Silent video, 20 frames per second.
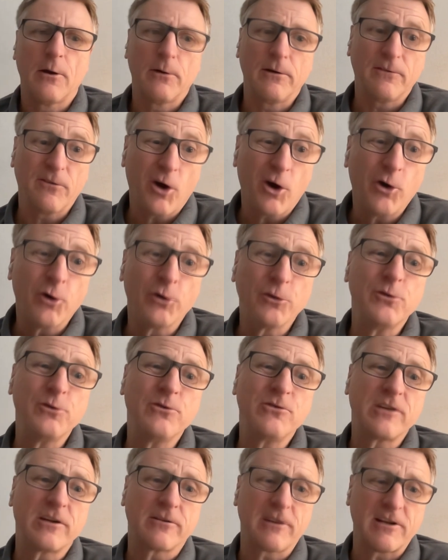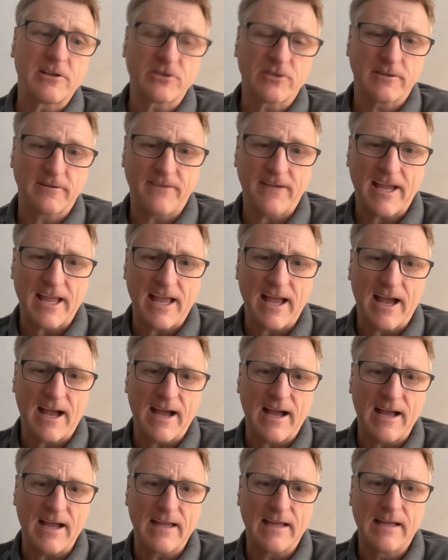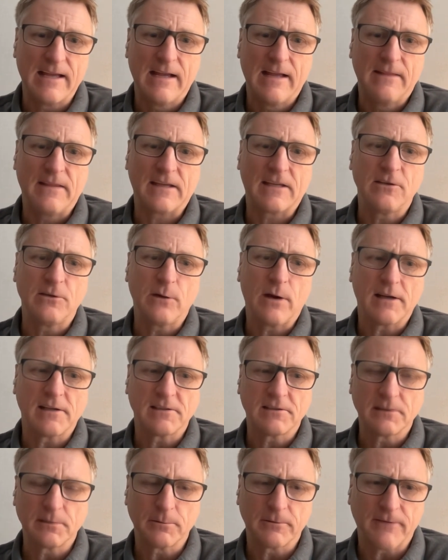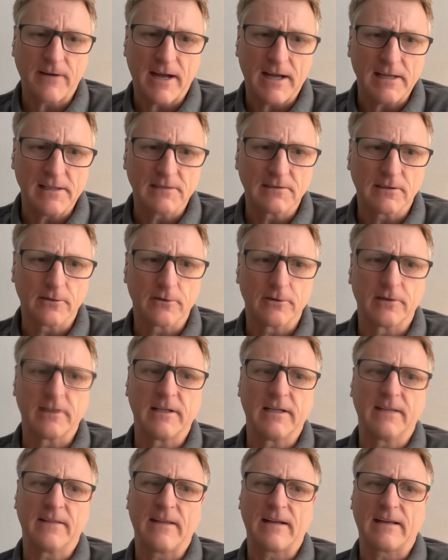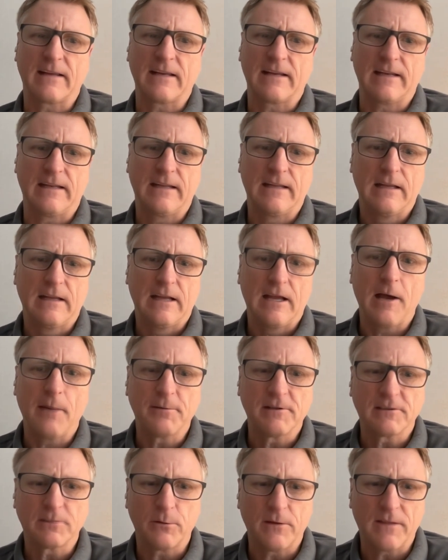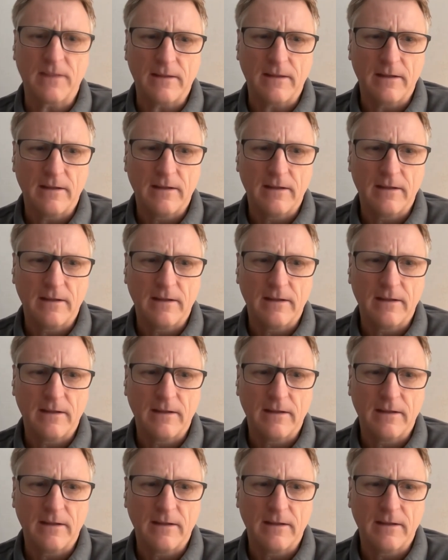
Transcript: We have a whole new generation of AI that can do unsupervised learning that can help us with